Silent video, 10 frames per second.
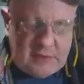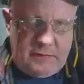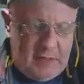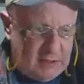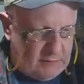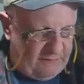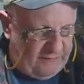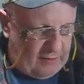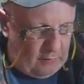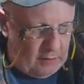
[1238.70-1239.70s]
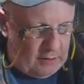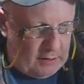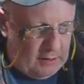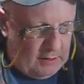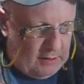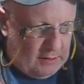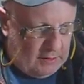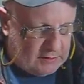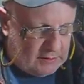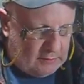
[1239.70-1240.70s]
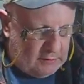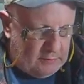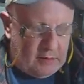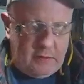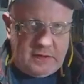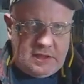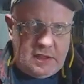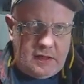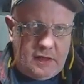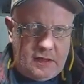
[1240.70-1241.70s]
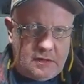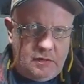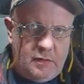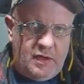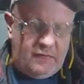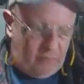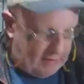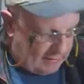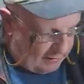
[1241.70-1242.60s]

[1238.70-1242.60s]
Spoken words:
been some filler work, so I'm going to attack that with a bit of rattle